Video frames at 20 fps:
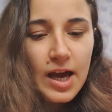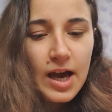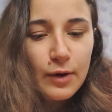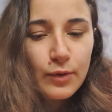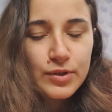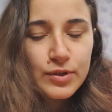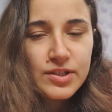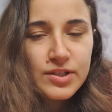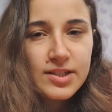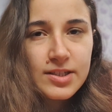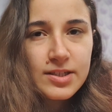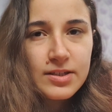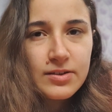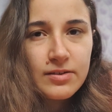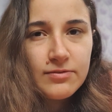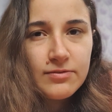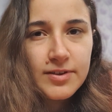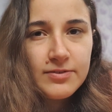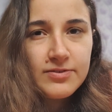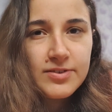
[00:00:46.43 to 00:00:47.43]
I was
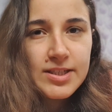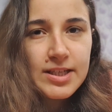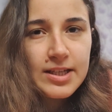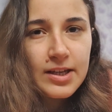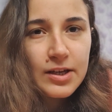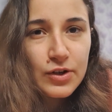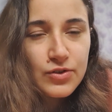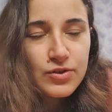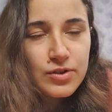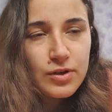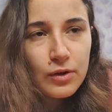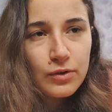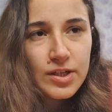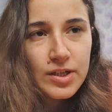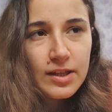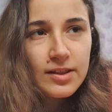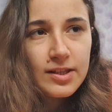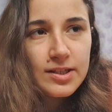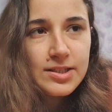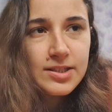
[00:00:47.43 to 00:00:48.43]
15 years old
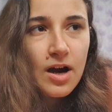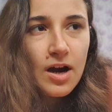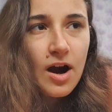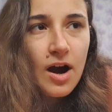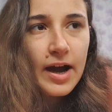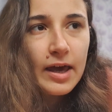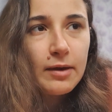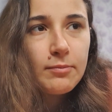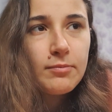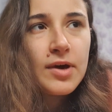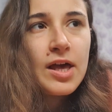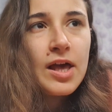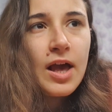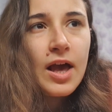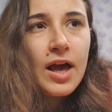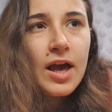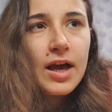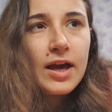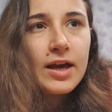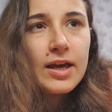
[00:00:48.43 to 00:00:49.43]
at the time,
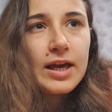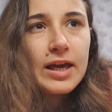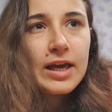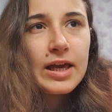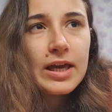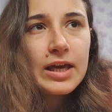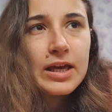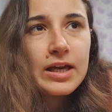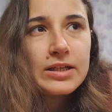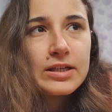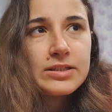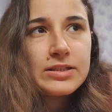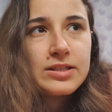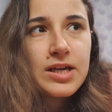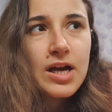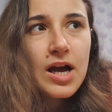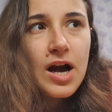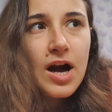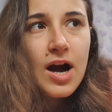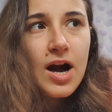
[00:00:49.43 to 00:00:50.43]
and
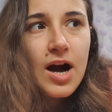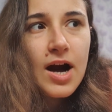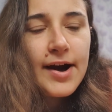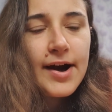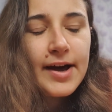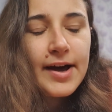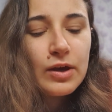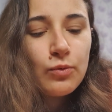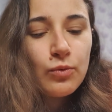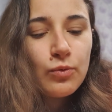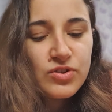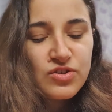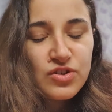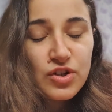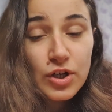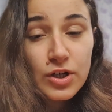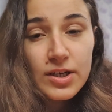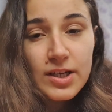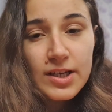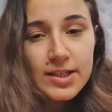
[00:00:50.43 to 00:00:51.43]
I was
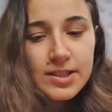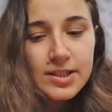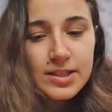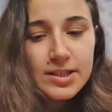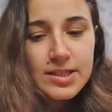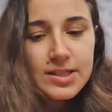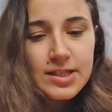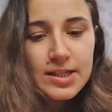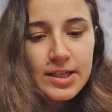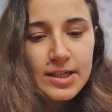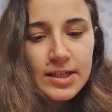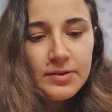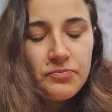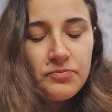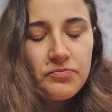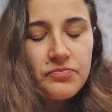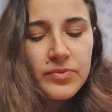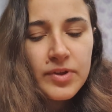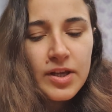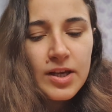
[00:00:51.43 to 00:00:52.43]
turning
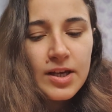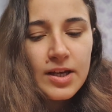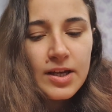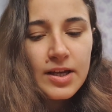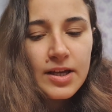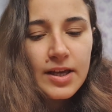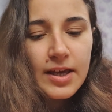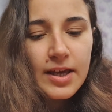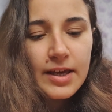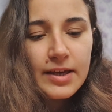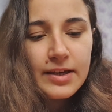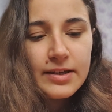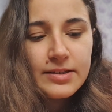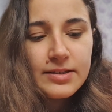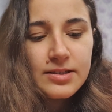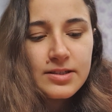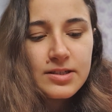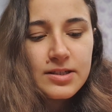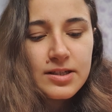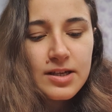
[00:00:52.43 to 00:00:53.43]
16.
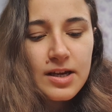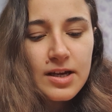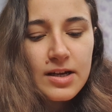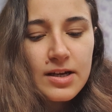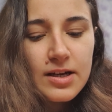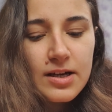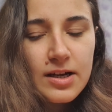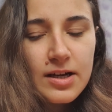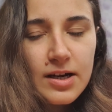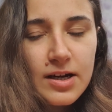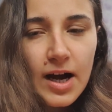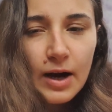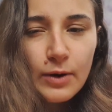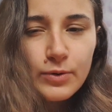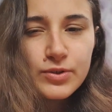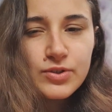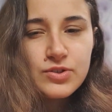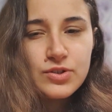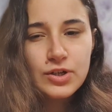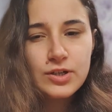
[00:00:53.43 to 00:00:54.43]
And I
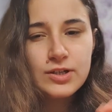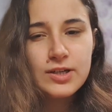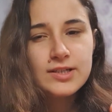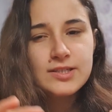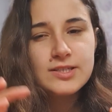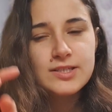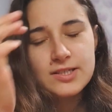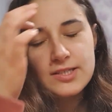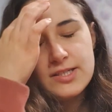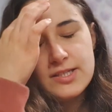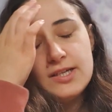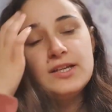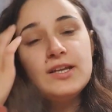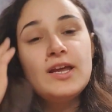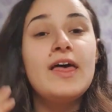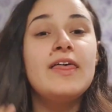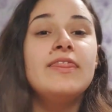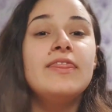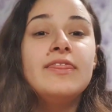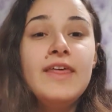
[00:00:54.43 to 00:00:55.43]
was turning
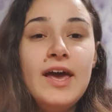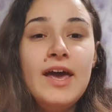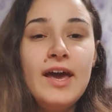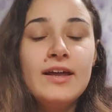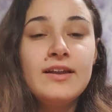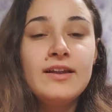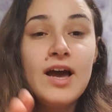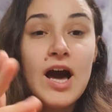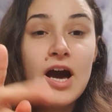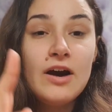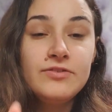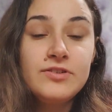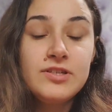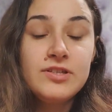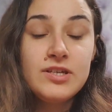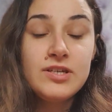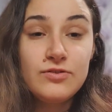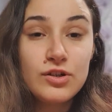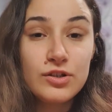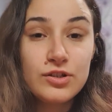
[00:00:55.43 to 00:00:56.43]
16, and then
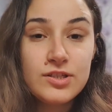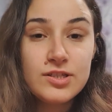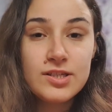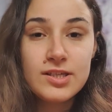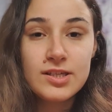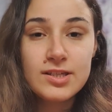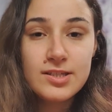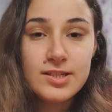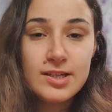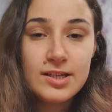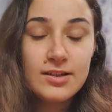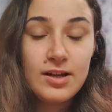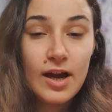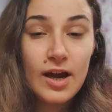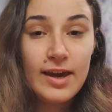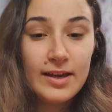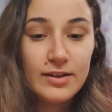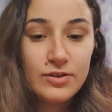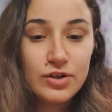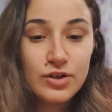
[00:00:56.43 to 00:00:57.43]
after I turned 16,
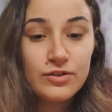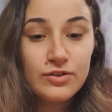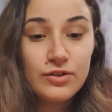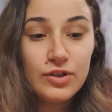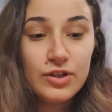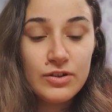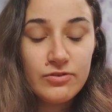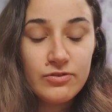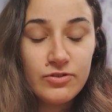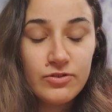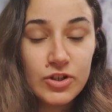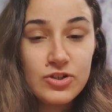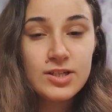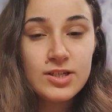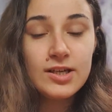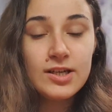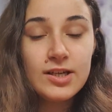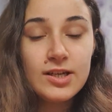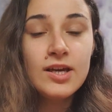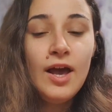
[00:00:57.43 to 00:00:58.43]
I entered
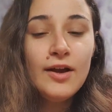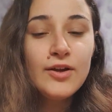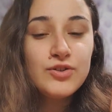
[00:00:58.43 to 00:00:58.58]
university.